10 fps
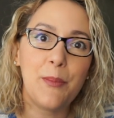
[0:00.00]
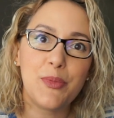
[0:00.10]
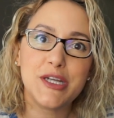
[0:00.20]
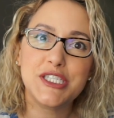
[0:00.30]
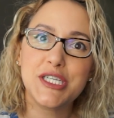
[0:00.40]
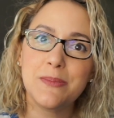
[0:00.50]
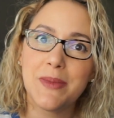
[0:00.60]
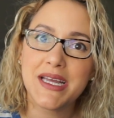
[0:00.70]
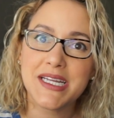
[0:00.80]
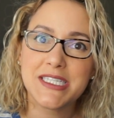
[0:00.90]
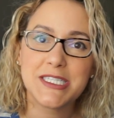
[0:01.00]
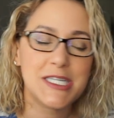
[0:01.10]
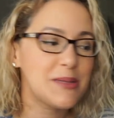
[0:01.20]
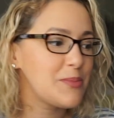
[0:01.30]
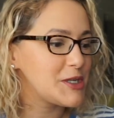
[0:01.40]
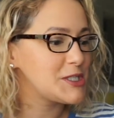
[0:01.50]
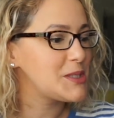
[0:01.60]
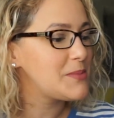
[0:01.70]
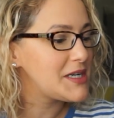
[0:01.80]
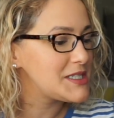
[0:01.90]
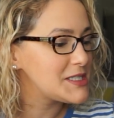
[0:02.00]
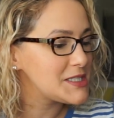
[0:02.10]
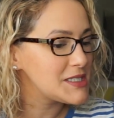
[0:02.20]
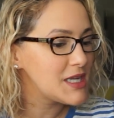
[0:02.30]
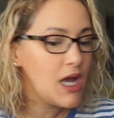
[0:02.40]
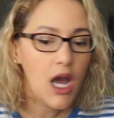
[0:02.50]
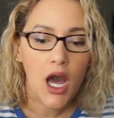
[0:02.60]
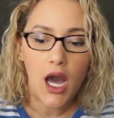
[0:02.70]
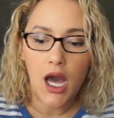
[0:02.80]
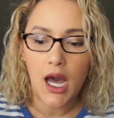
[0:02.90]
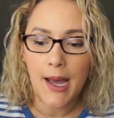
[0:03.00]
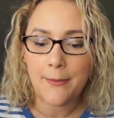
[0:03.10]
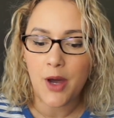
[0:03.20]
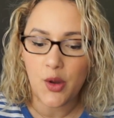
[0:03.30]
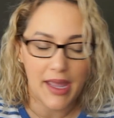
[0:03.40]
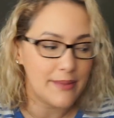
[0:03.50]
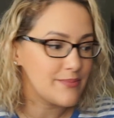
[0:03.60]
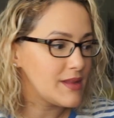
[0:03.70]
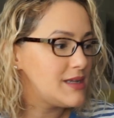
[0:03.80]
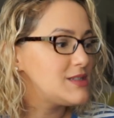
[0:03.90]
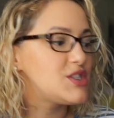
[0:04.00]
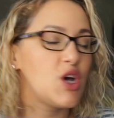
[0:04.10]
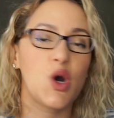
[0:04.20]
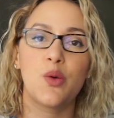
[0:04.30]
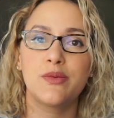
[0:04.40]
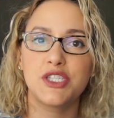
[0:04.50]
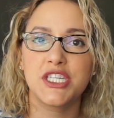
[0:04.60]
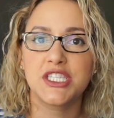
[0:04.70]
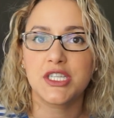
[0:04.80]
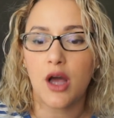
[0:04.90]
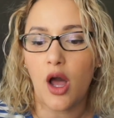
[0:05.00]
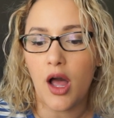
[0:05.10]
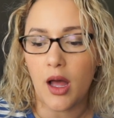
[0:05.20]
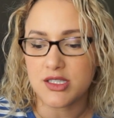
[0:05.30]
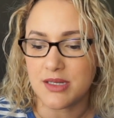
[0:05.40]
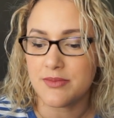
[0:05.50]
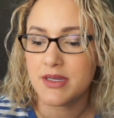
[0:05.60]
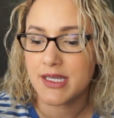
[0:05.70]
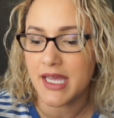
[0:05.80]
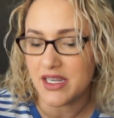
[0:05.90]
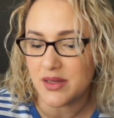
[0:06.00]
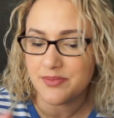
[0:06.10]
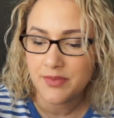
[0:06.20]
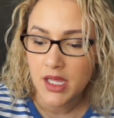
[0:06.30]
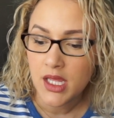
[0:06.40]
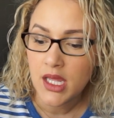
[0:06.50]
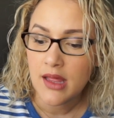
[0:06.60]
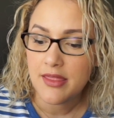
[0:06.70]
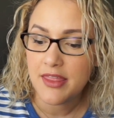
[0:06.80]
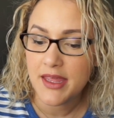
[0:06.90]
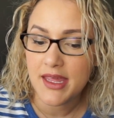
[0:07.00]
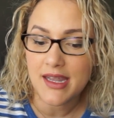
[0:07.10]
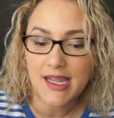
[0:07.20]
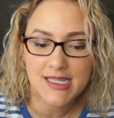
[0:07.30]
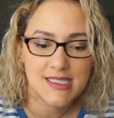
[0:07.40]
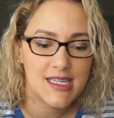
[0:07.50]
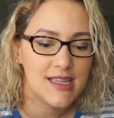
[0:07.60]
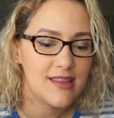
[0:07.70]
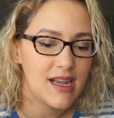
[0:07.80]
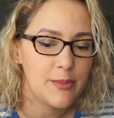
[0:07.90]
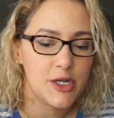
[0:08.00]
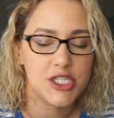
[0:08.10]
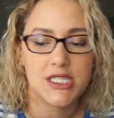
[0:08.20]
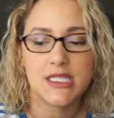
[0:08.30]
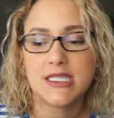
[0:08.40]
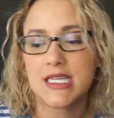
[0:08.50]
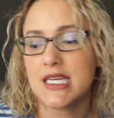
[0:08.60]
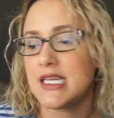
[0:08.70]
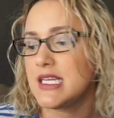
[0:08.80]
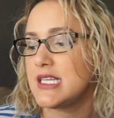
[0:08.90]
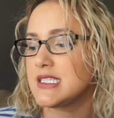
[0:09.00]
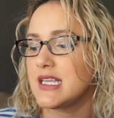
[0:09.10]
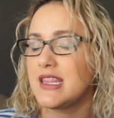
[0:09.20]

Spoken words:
pretty amazing, pretty amazing. Okay, so sheets, awesome, get them. The next thing that I purchased is